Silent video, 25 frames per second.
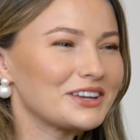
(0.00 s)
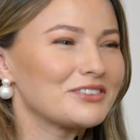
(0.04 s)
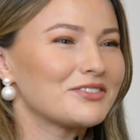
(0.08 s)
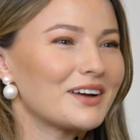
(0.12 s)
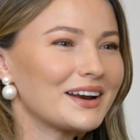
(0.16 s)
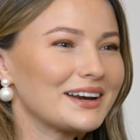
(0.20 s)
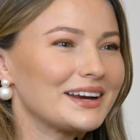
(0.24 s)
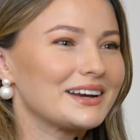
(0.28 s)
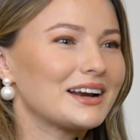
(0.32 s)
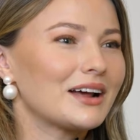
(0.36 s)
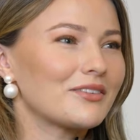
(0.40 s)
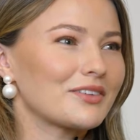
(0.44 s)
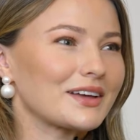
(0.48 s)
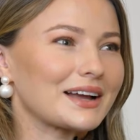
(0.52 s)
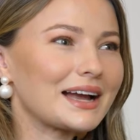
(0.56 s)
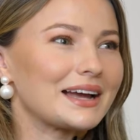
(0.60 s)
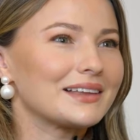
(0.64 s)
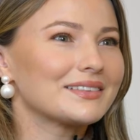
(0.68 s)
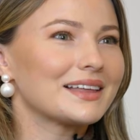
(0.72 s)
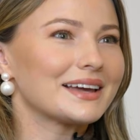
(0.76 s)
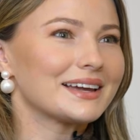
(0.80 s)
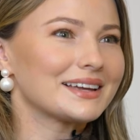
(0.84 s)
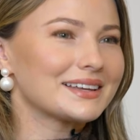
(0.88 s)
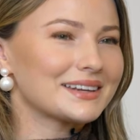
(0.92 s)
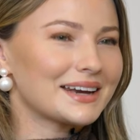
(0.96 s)
Mm-hmm. Funny enough, like, I
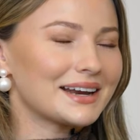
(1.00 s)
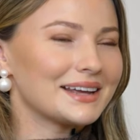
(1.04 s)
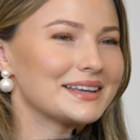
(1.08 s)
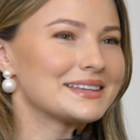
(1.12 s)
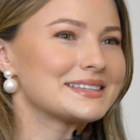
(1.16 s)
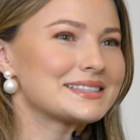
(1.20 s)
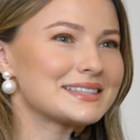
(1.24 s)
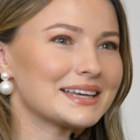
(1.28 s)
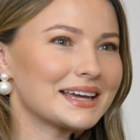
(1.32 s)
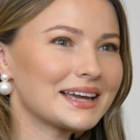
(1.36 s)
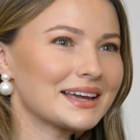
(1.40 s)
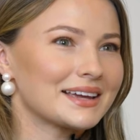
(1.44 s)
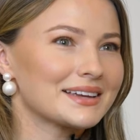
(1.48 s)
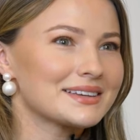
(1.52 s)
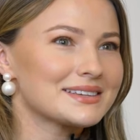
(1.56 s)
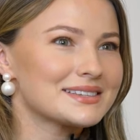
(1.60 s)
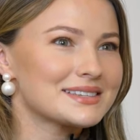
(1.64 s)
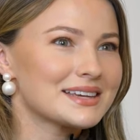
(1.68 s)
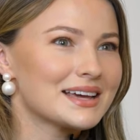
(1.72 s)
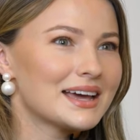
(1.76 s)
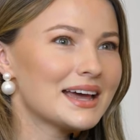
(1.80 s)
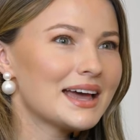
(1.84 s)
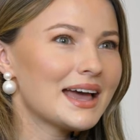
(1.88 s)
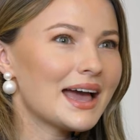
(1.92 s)
like nice things,